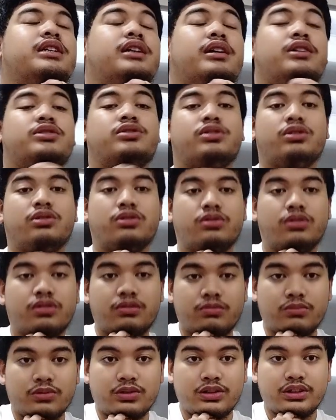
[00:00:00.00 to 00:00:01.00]
I should
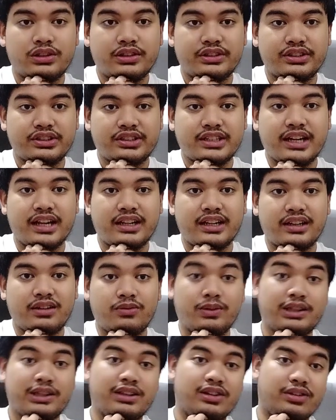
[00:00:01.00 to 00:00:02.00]
cook more in this channel?
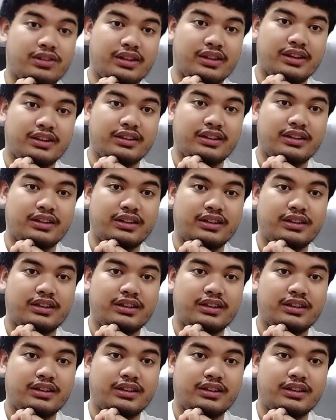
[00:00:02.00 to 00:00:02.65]
What do you think?